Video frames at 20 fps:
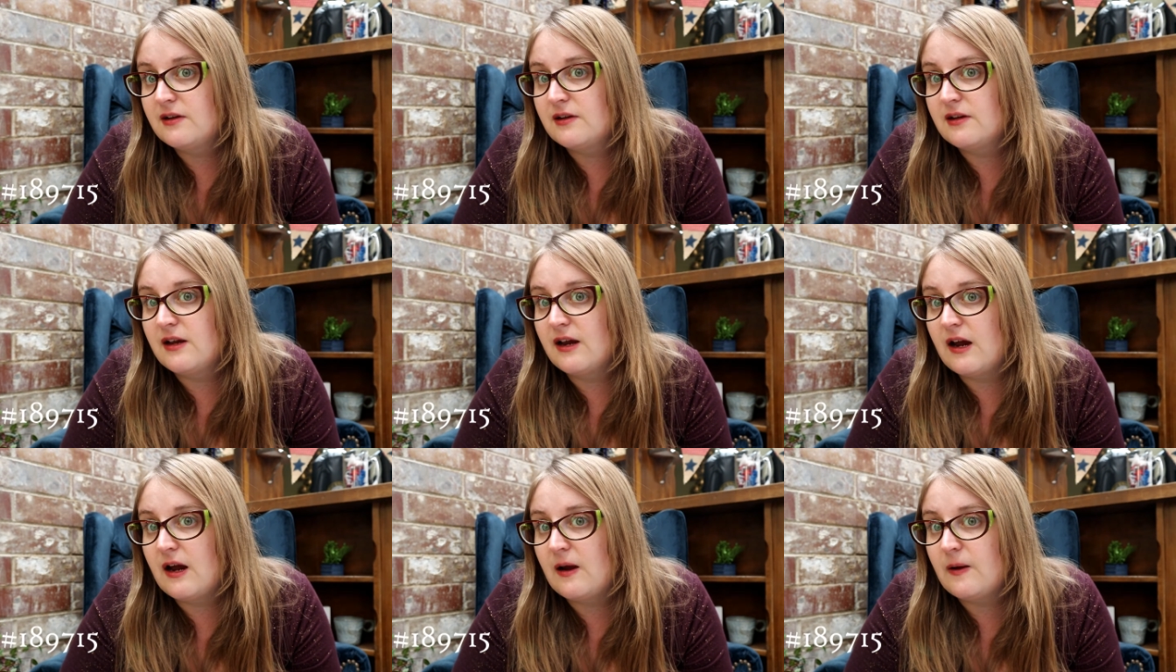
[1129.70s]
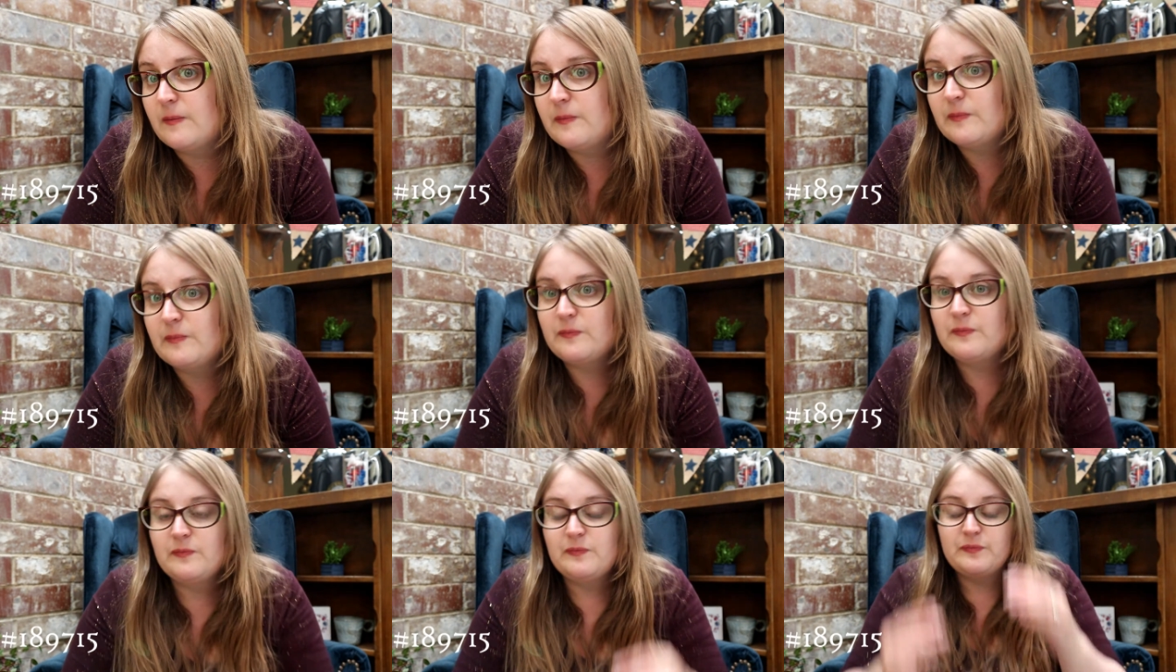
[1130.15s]
Yeah,
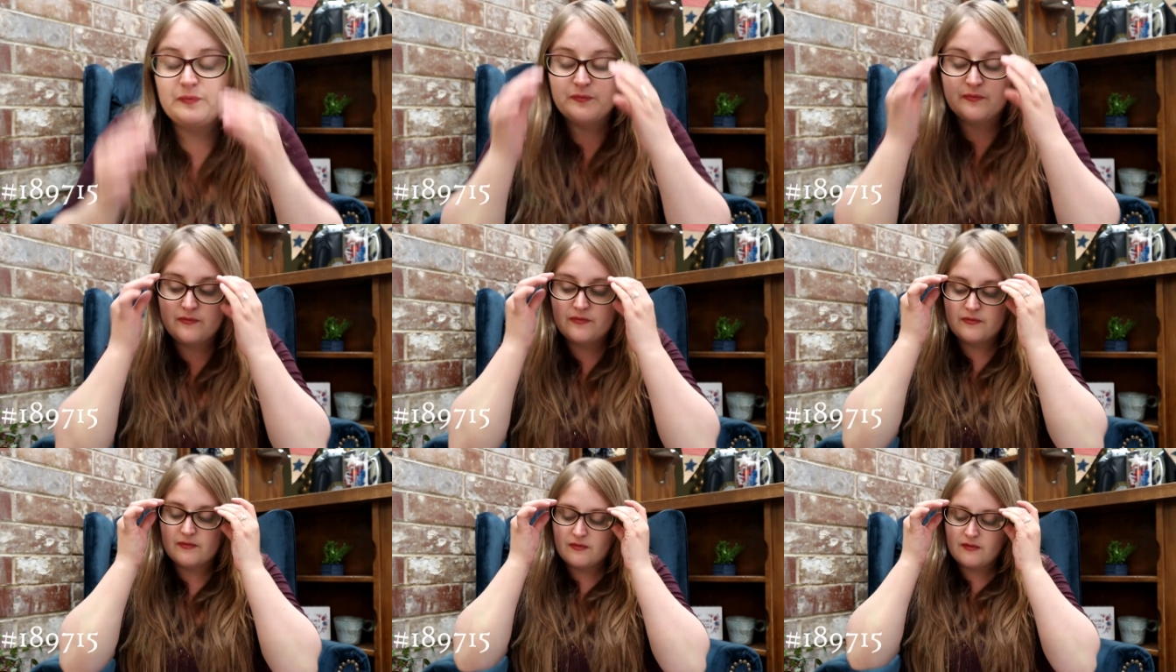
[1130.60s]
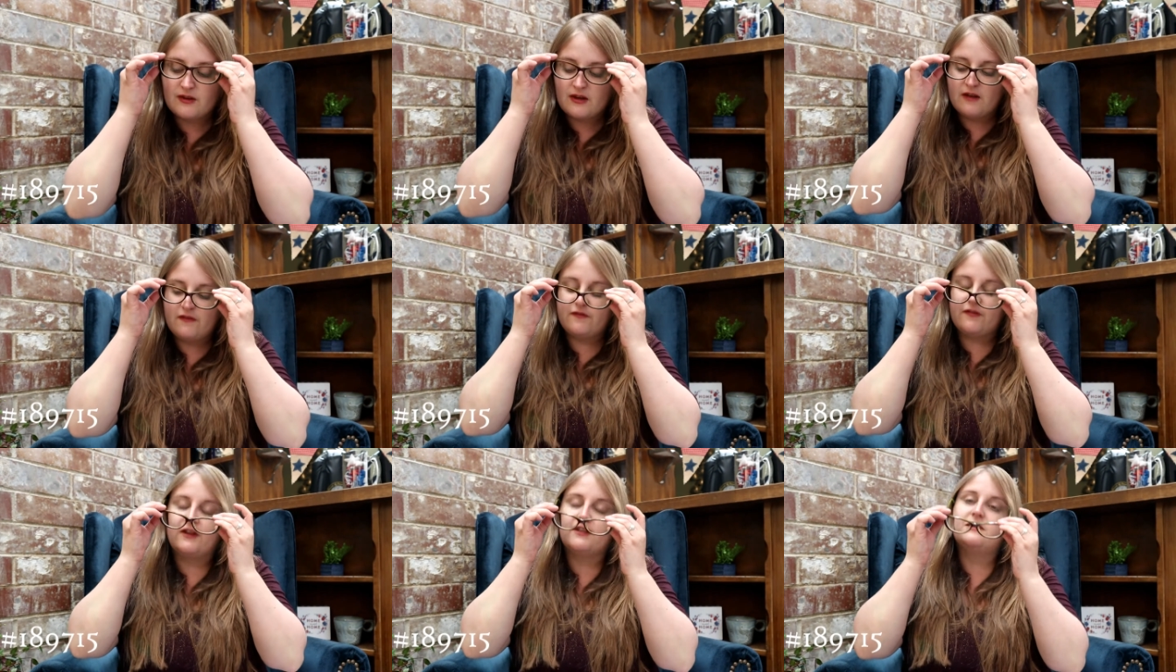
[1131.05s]

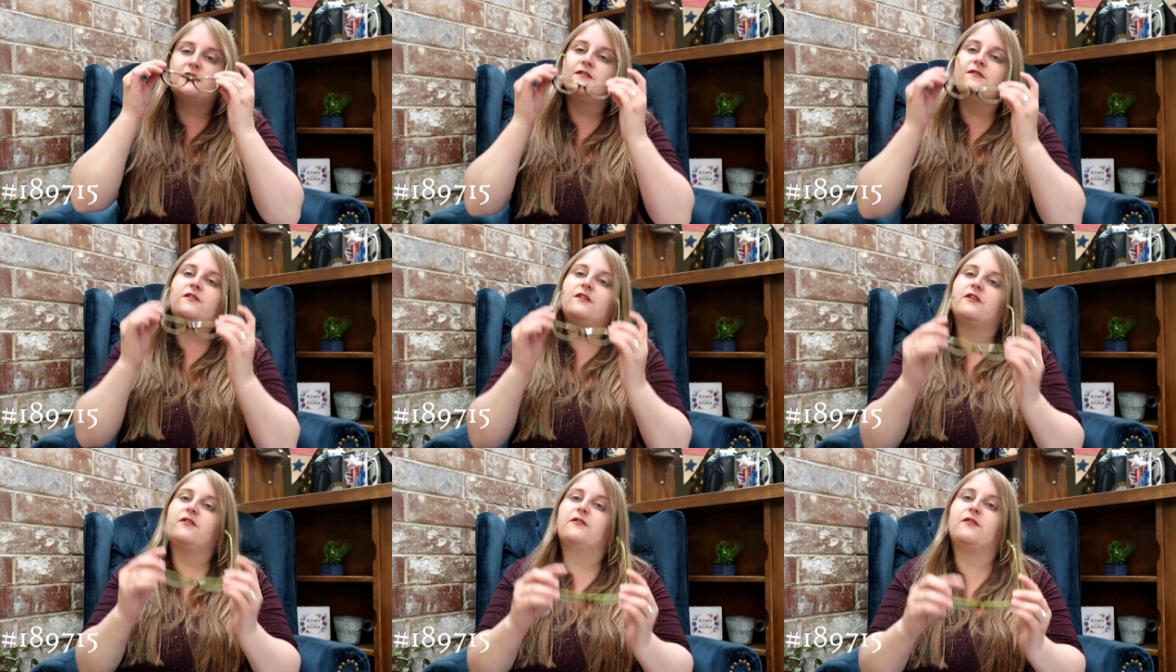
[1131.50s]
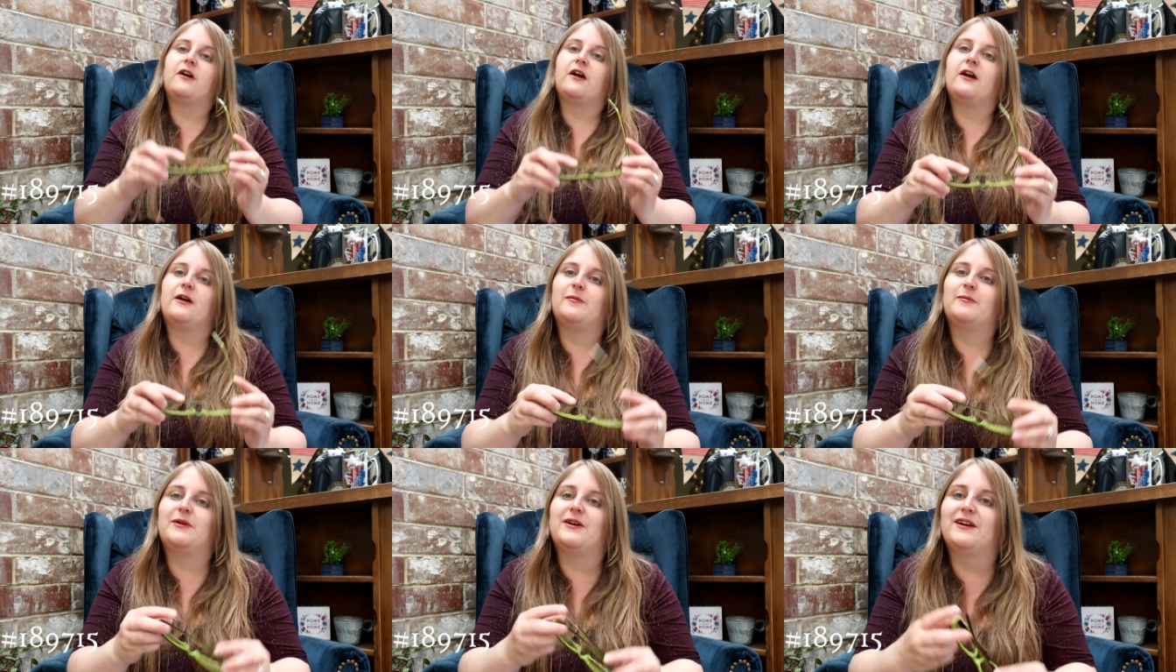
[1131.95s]
if that's even a
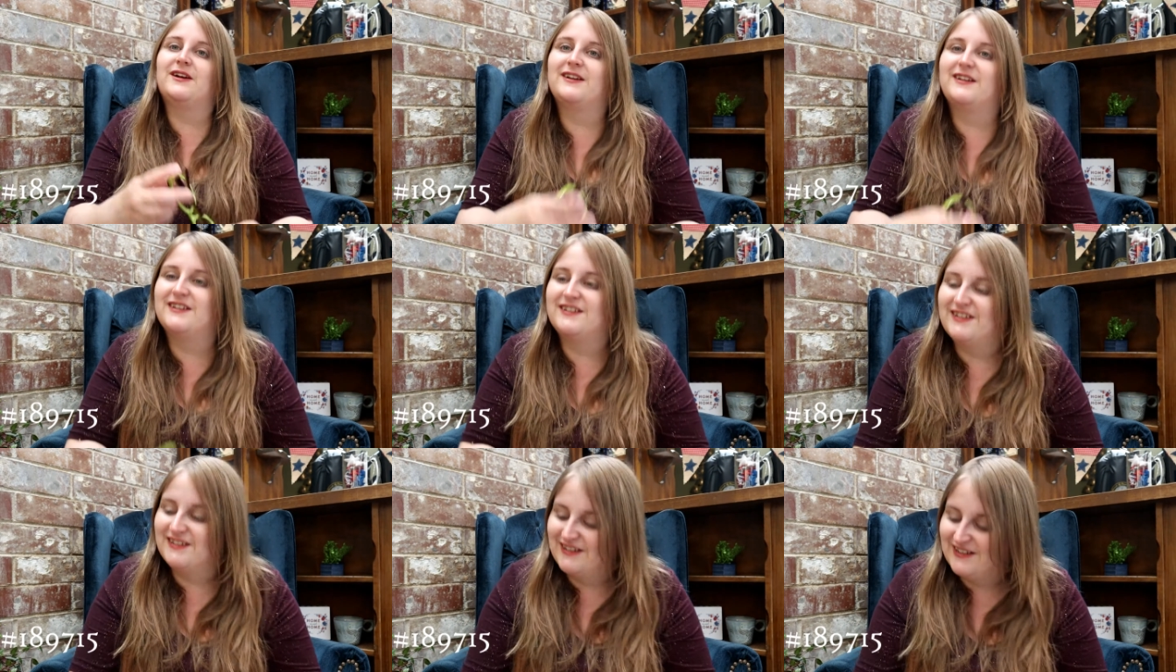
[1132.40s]
vibe.